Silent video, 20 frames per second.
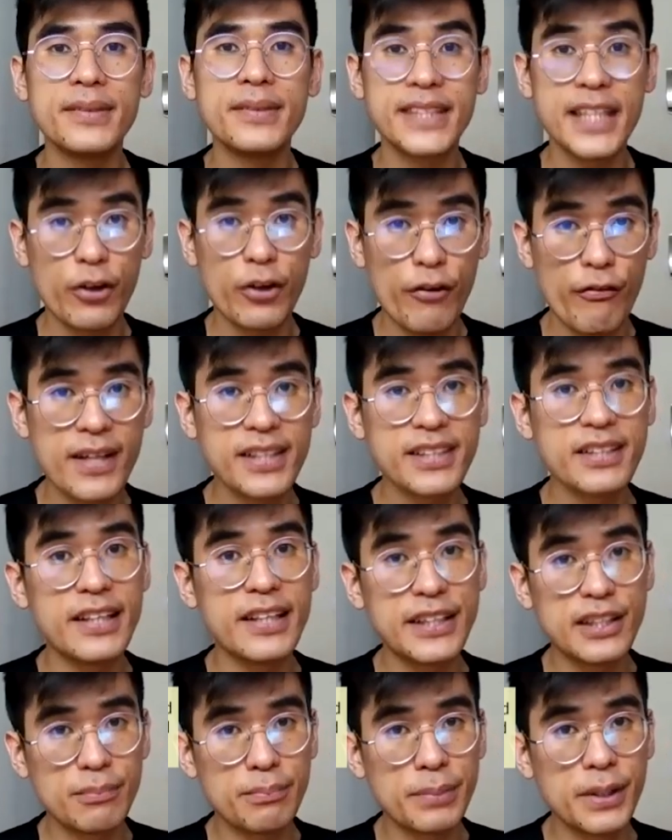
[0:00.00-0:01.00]
sacrifice a
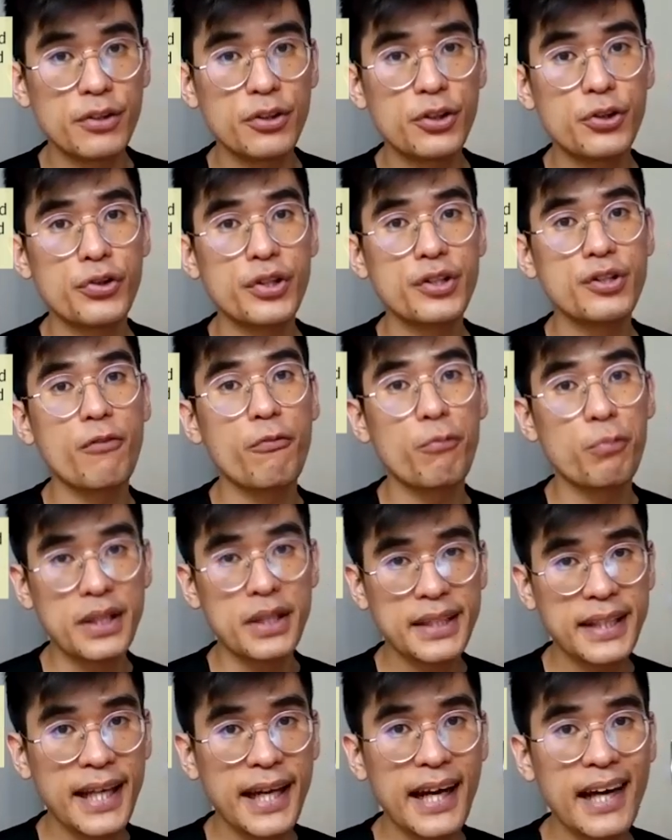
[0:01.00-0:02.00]
little bit during your
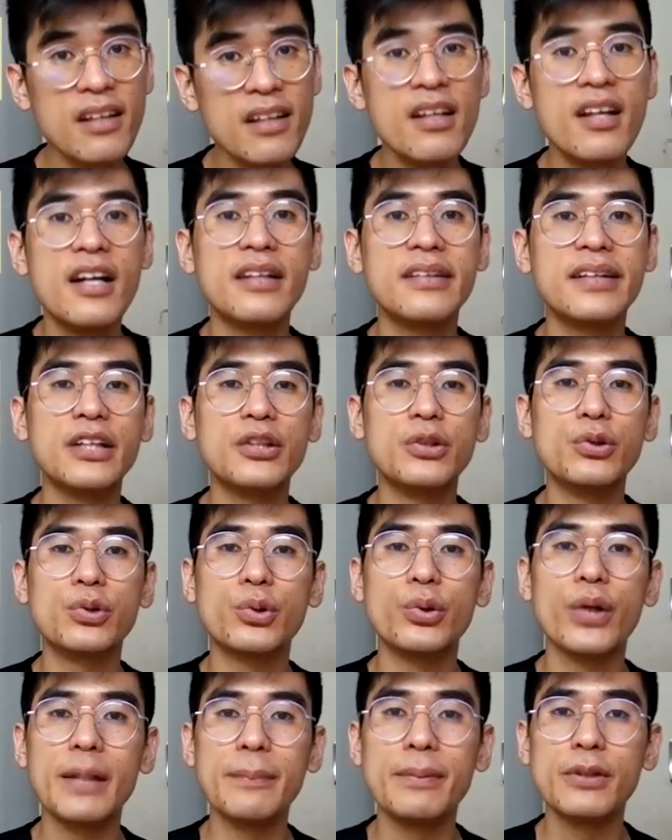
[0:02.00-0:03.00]
weekend, then you
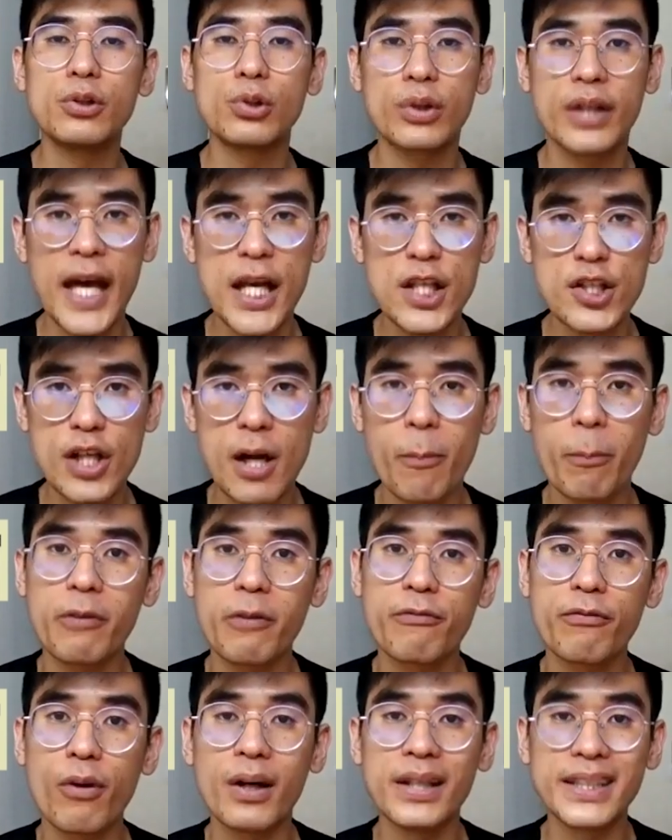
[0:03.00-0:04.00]
could able to catch up
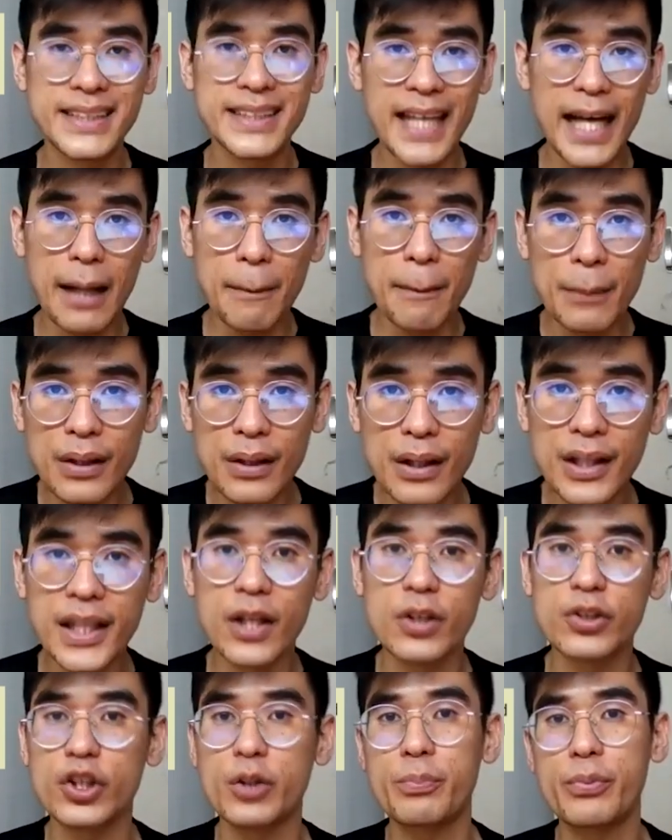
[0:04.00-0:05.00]
with your assignment
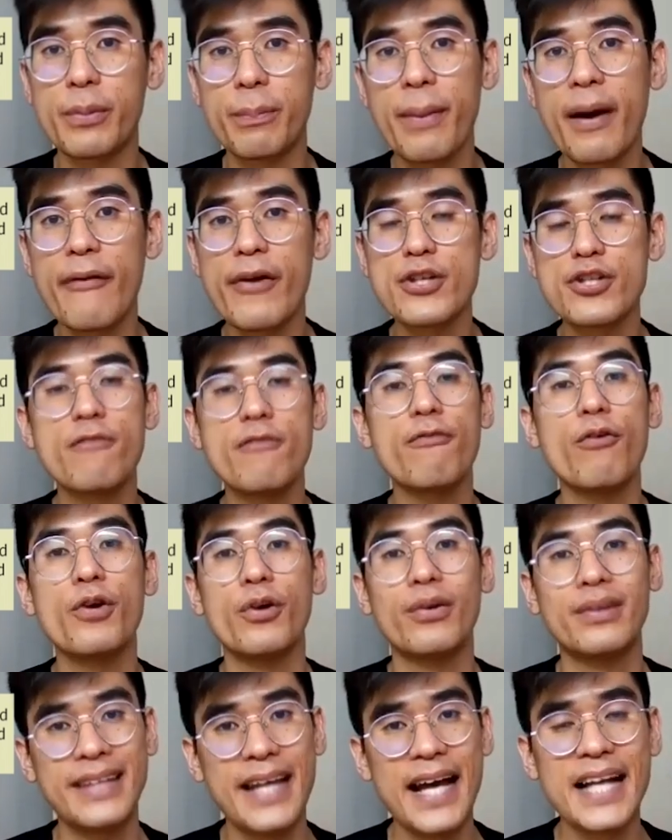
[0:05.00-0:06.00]
and also preparation for
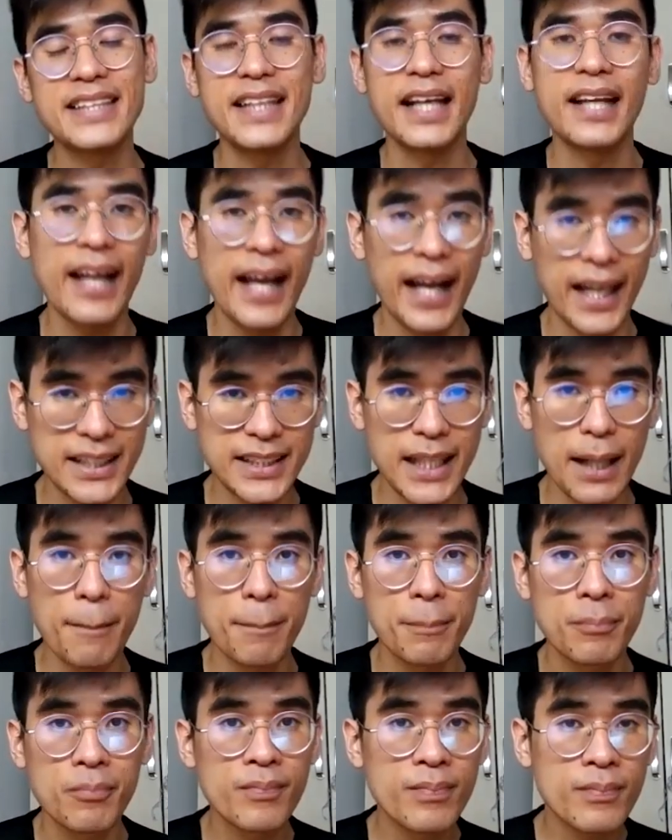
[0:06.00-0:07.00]
your test and
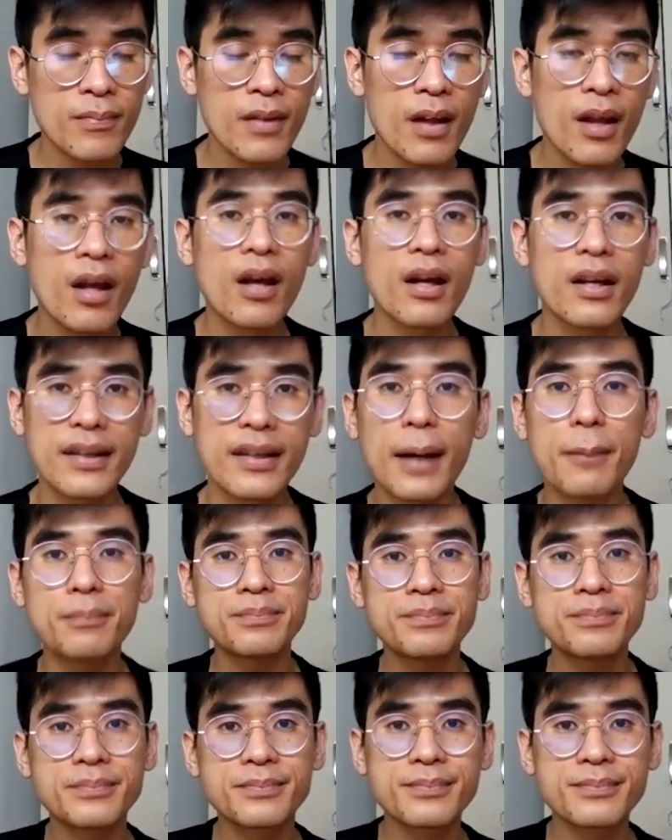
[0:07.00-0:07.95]
exam. Yeah.